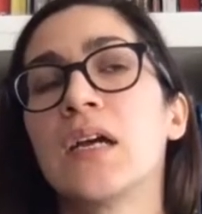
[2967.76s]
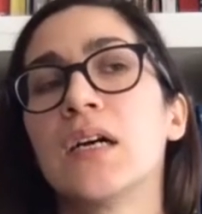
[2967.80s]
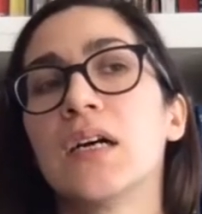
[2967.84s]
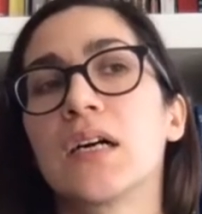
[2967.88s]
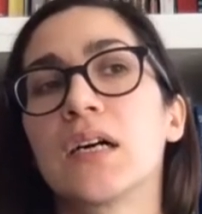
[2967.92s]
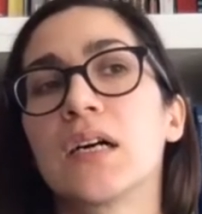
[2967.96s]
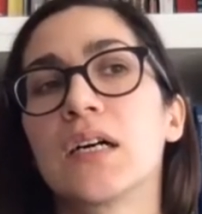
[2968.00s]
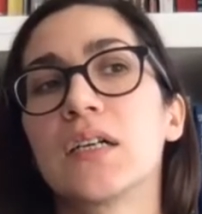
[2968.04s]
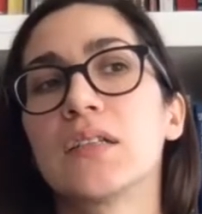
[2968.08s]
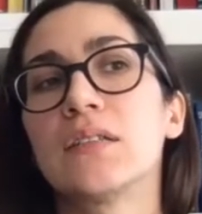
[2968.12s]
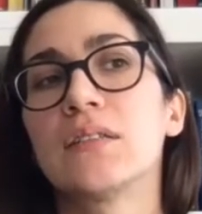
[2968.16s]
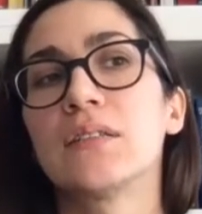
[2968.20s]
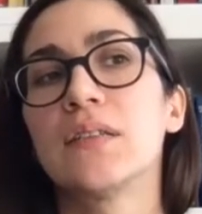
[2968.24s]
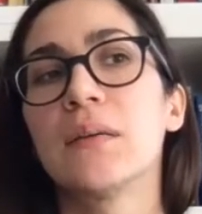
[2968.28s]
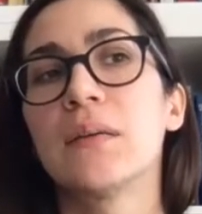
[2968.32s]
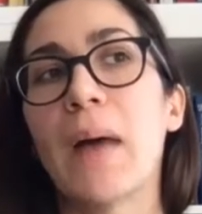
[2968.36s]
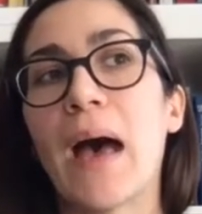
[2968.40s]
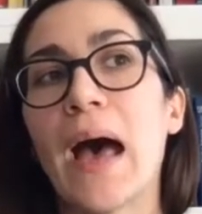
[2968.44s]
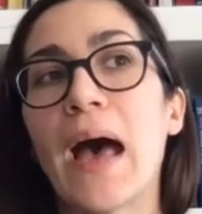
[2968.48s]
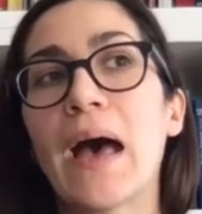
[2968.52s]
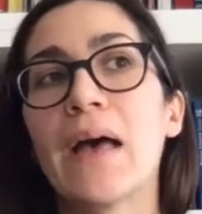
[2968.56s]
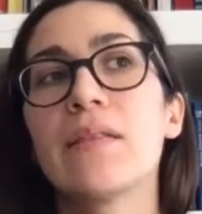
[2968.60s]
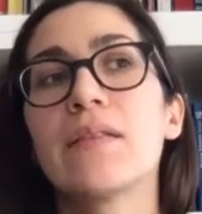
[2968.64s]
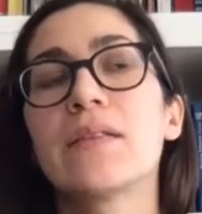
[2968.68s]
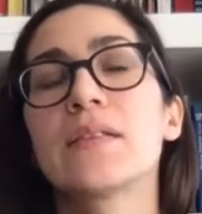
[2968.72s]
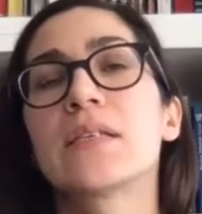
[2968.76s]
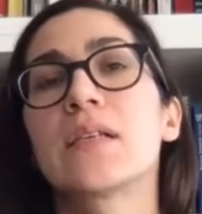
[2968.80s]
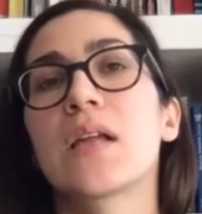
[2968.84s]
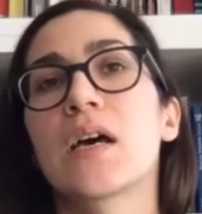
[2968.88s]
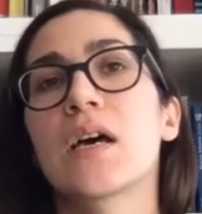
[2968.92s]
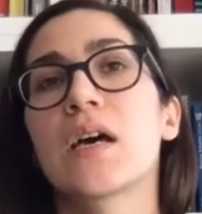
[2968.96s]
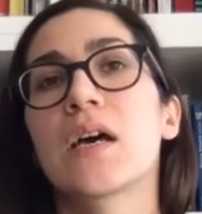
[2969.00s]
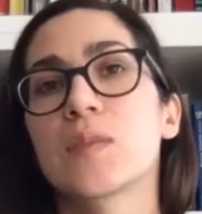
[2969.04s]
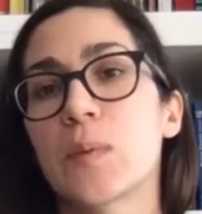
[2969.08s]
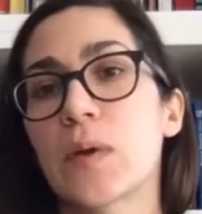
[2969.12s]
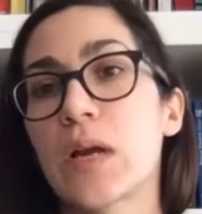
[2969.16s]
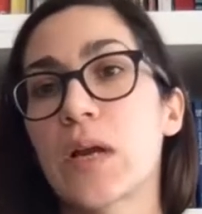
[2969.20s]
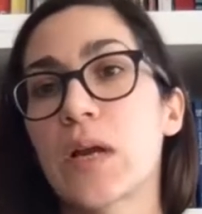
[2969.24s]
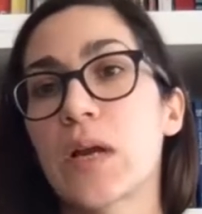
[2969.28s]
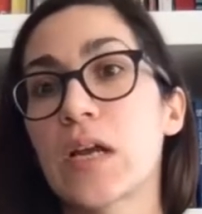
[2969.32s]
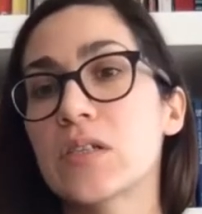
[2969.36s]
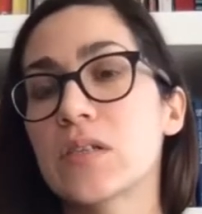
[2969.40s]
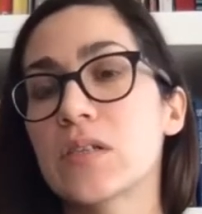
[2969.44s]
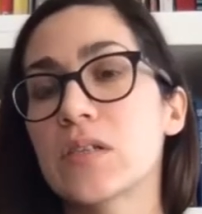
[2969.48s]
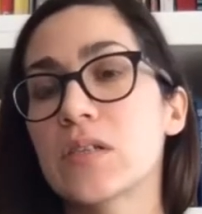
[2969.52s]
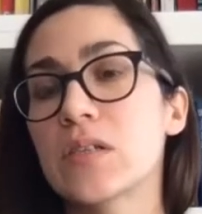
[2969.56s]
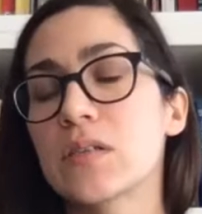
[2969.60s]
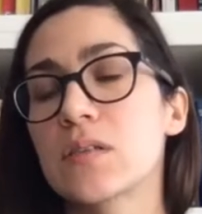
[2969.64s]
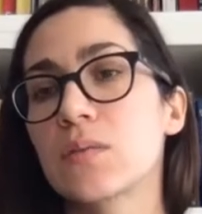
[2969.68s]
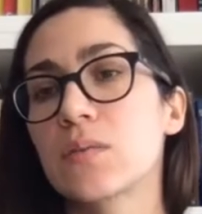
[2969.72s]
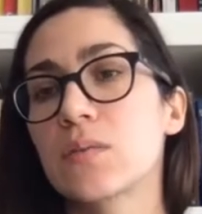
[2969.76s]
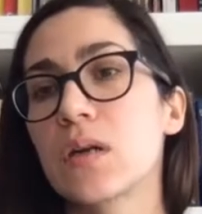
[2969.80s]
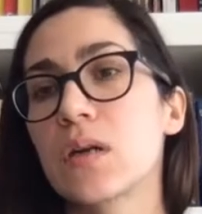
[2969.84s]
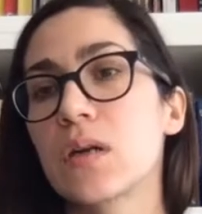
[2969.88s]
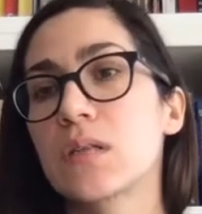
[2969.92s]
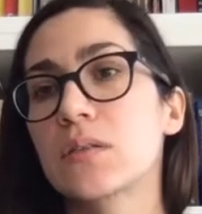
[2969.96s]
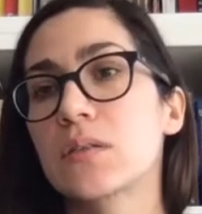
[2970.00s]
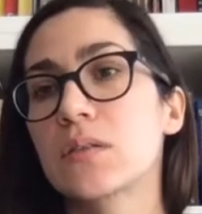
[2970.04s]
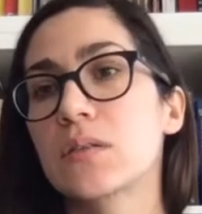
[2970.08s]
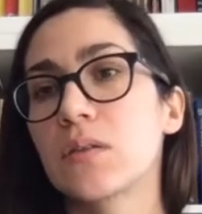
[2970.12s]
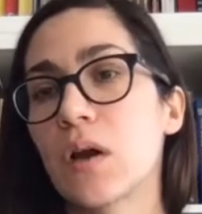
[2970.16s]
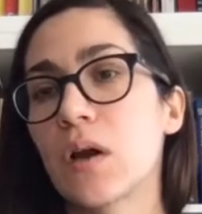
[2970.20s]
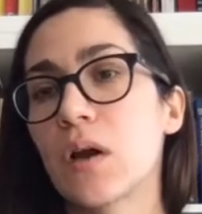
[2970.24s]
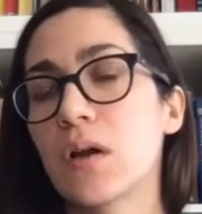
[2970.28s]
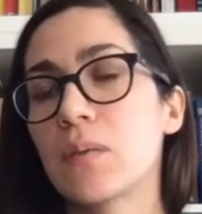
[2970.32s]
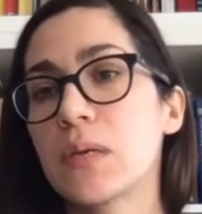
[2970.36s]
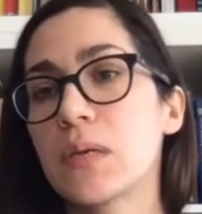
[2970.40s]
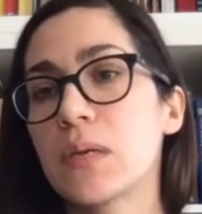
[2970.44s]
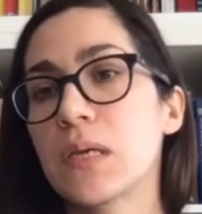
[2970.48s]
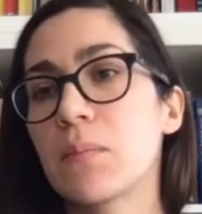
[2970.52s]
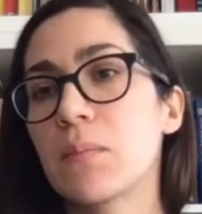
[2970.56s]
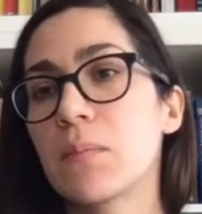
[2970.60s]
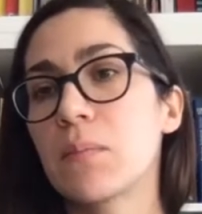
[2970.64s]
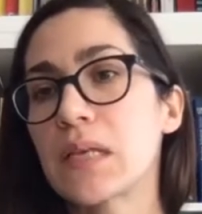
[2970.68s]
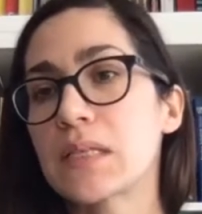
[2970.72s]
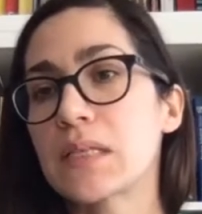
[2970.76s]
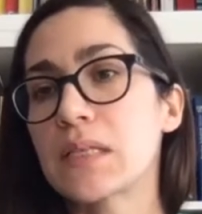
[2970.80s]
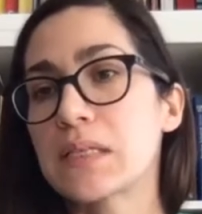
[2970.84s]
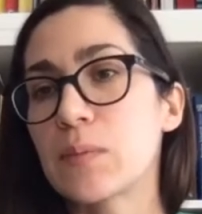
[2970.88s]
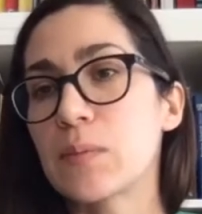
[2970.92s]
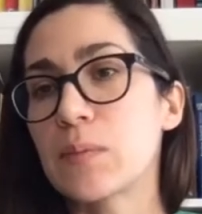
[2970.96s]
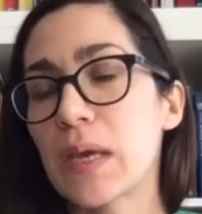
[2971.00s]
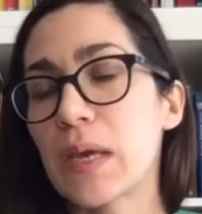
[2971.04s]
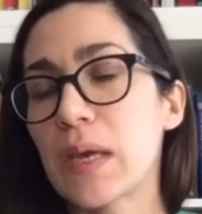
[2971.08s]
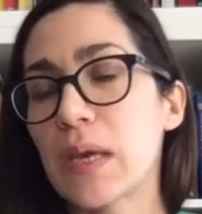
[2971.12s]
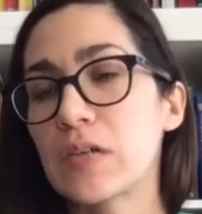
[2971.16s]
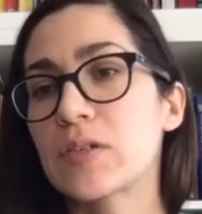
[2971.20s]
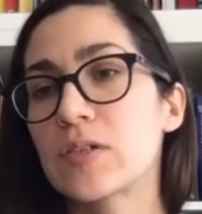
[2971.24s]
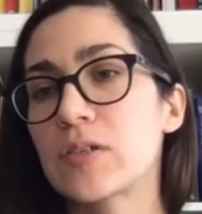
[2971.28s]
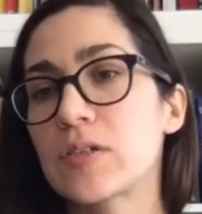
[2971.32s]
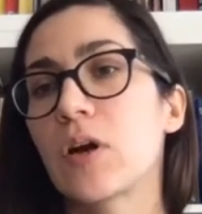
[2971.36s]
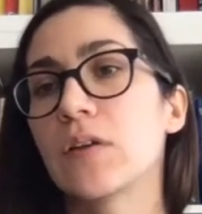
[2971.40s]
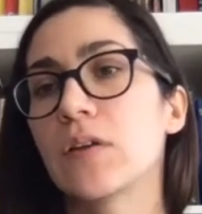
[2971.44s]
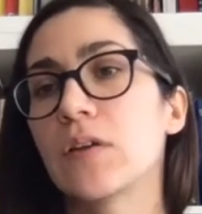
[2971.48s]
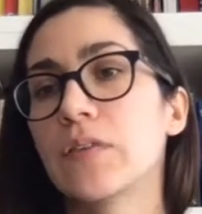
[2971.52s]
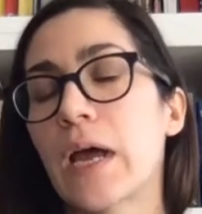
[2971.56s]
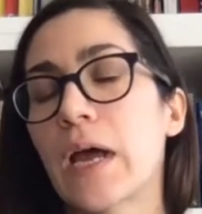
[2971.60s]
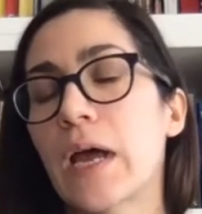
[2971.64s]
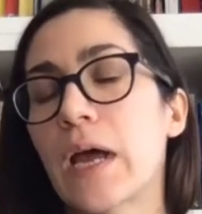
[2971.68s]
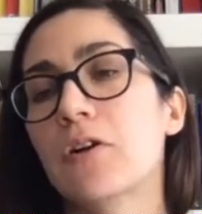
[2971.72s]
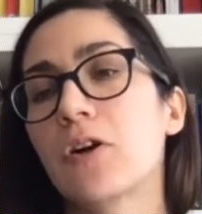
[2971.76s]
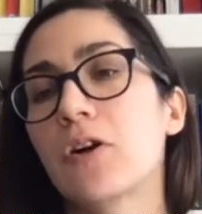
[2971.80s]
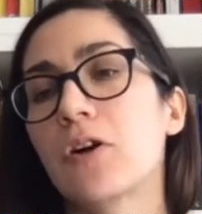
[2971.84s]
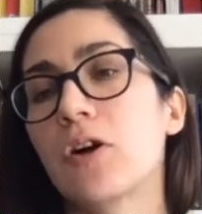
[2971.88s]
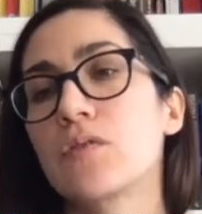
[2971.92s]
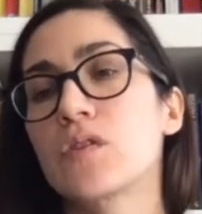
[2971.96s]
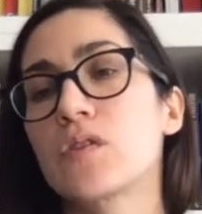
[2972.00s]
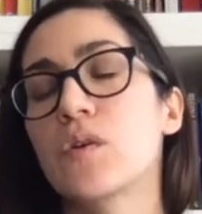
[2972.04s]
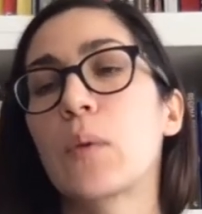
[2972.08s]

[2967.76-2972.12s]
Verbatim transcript: uh, demands and aspirations towards autonomy and emancipation on that coast.